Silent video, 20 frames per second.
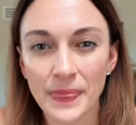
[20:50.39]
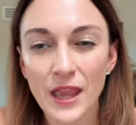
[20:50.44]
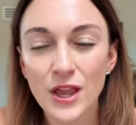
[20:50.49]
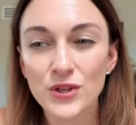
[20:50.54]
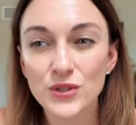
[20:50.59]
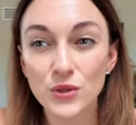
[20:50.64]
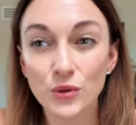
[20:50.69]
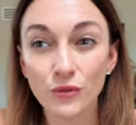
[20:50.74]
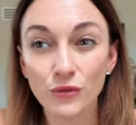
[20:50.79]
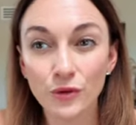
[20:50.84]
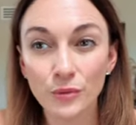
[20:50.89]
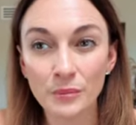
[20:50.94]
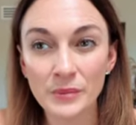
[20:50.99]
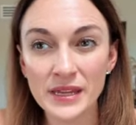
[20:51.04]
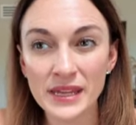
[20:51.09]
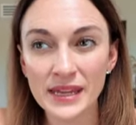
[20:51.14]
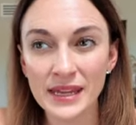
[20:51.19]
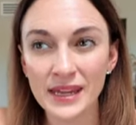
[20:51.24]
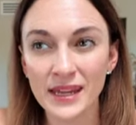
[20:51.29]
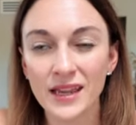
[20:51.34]
So for
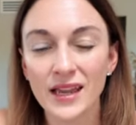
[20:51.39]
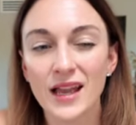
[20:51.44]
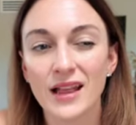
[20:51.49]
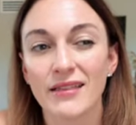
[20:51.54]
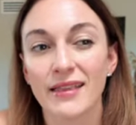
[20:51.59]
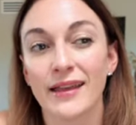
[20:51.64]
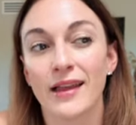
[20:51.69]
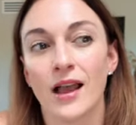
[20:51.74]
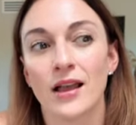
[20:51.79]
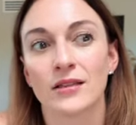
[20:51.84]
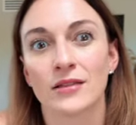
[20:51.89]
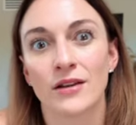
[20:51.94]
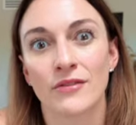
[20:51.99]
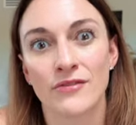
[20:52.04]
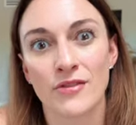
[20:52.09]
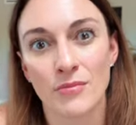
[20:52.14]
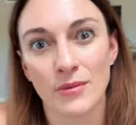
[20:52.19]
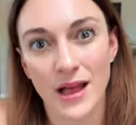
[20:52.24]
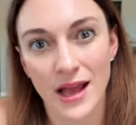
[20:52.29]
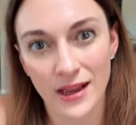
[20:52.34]
me, like, I love
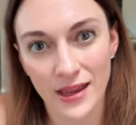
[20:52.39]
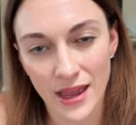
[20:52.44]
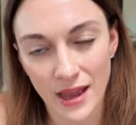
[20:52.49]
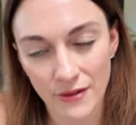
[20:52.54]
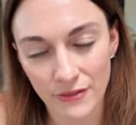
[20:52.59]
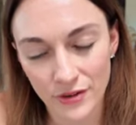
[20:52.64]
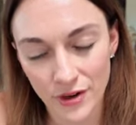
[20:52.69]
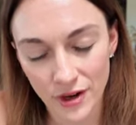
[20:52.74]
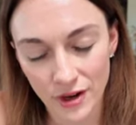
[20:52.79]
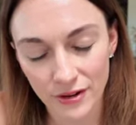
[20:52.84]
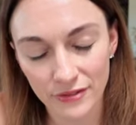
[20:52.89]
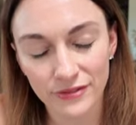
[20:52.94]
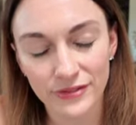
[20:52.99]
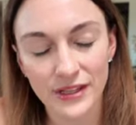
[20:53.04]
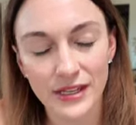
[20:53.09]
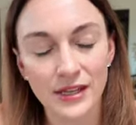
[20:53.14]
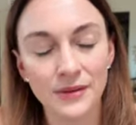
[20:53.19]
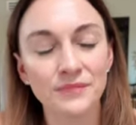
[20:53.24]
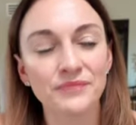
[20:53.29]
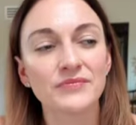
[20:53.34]
the Black Calf
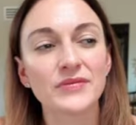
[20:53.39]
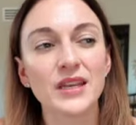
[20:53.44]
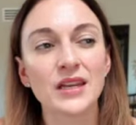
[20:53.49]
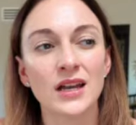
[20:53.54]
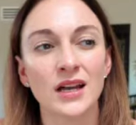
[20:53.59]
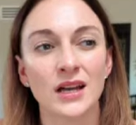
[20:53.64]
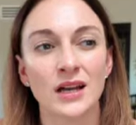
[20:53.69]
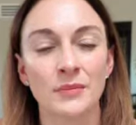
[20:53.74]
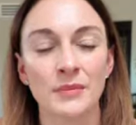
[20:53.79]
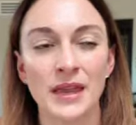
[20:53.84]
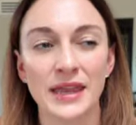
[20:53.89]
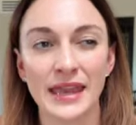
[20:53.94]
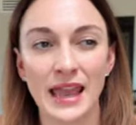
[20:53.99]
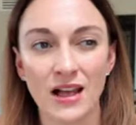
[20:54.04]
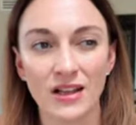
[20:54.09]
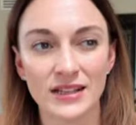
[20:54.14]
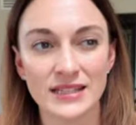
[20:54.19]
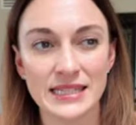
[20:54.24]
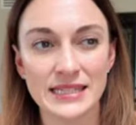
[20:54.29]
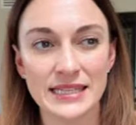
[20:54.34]
Coffee at
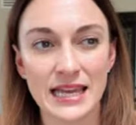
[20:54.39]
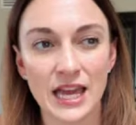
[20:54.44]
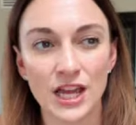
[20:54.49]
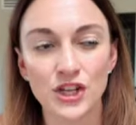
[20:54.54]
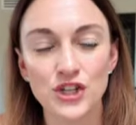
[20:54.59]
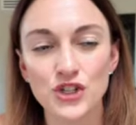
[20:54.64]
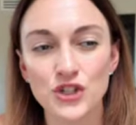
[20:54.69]
Galaxy's Edge.